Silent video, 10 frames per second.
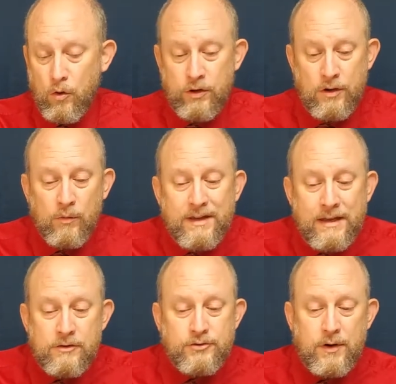You don't
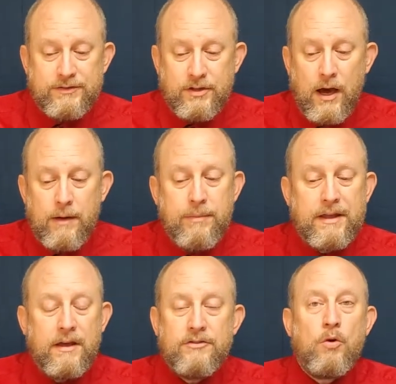need to trust God
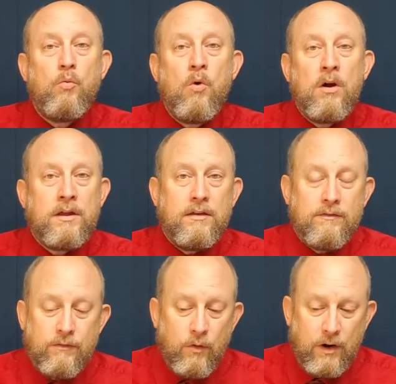because you're
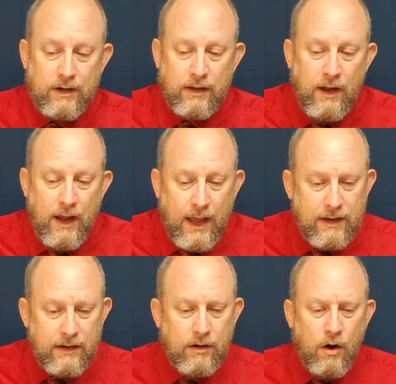working for
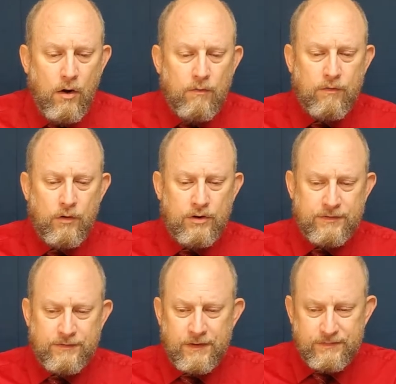it. And in verse
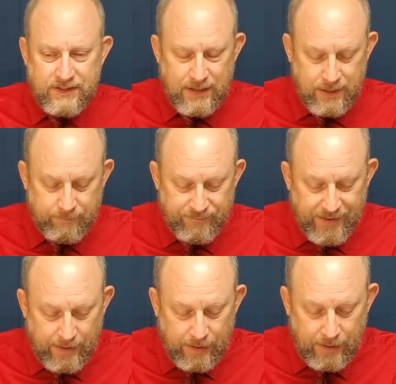15
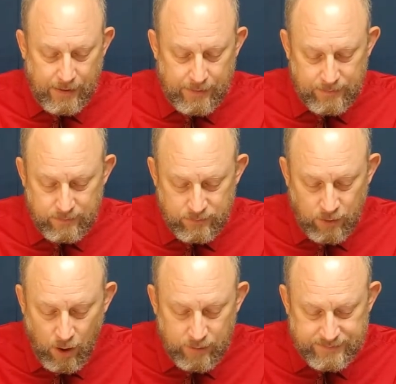uh,
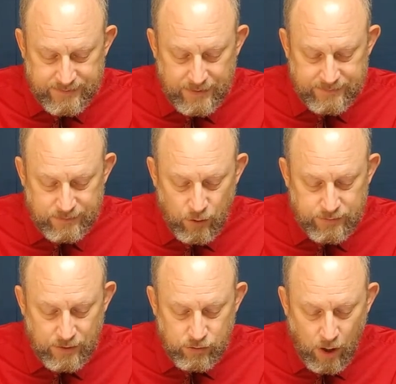long, says
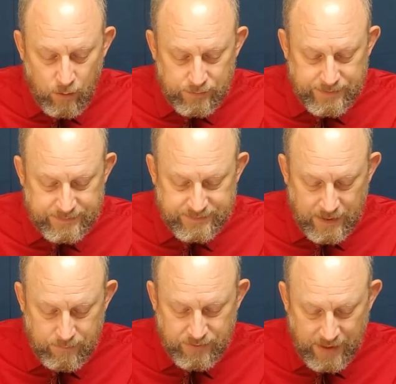goes along with the
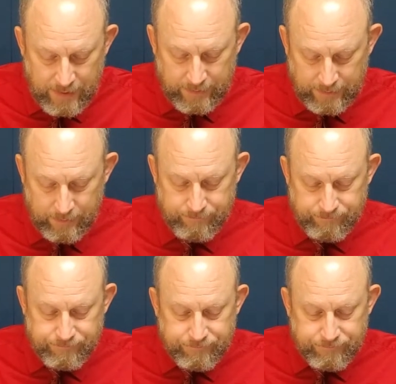same thing here.